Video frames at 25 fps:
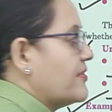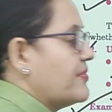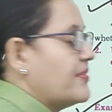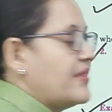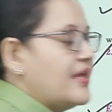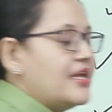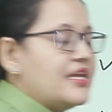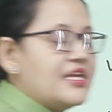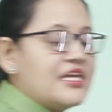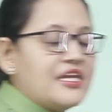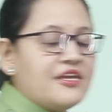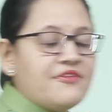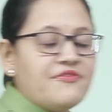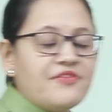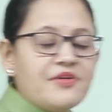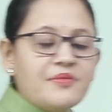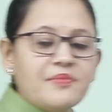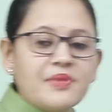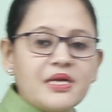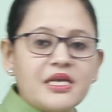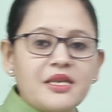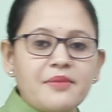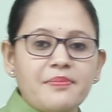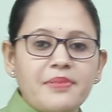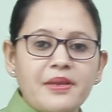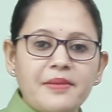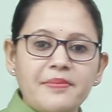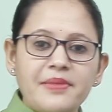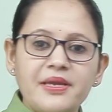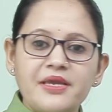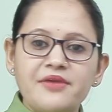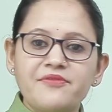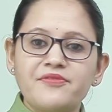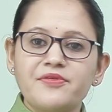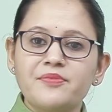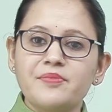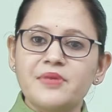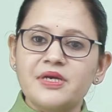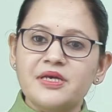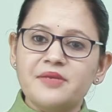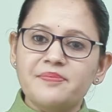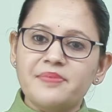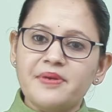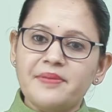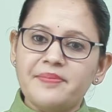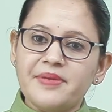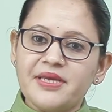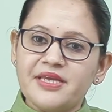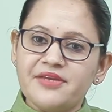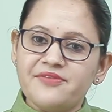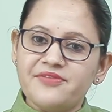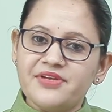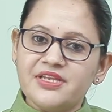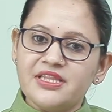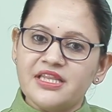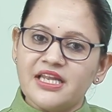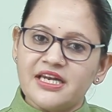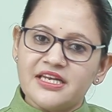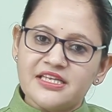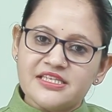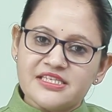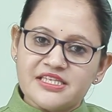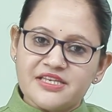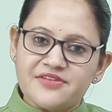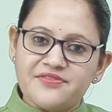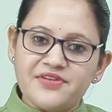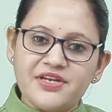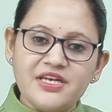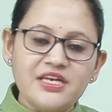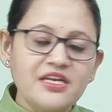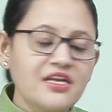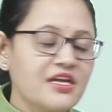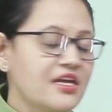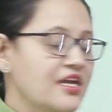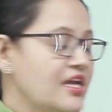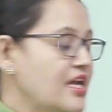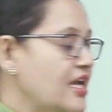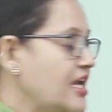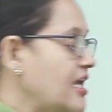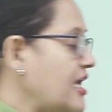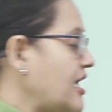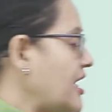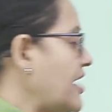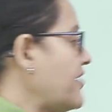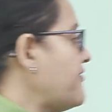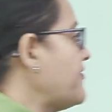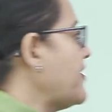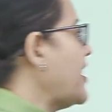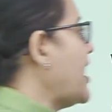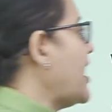then even multiplied by even multiplied by even, that is even. If